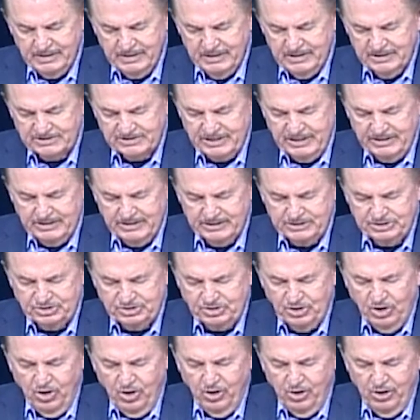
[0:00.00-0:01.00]
Say, the
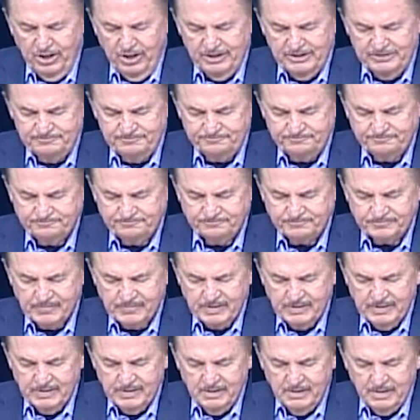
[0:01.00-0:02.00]
joy, the
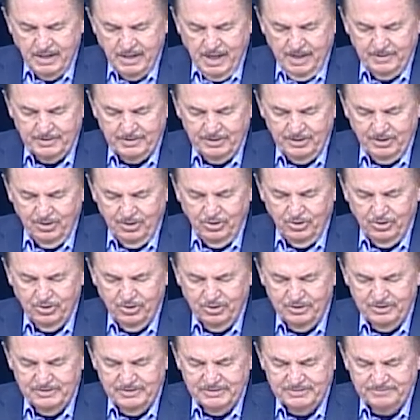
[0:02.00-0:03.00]
joy. of the
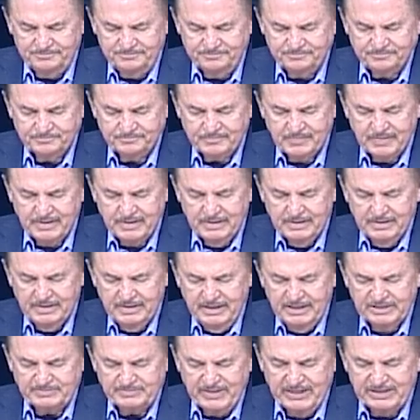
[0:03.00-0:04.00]
Lord, the Lord
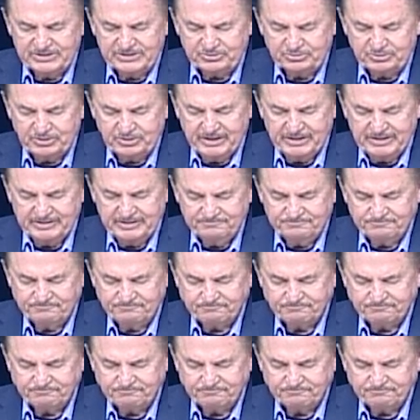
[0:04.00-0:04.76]
is my strength